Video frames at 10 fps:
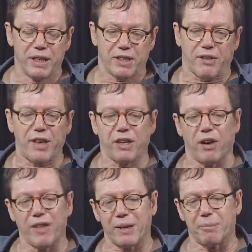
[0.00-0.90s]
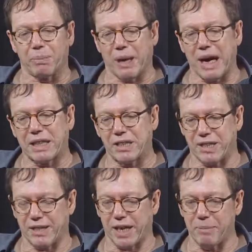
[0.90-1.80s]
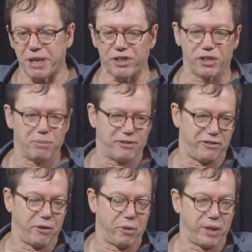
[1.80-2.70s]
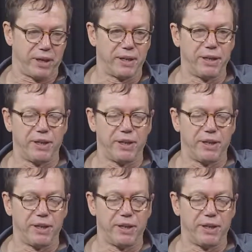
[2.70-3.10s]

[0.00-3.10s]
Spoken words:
So they call that practice that I mentioned before,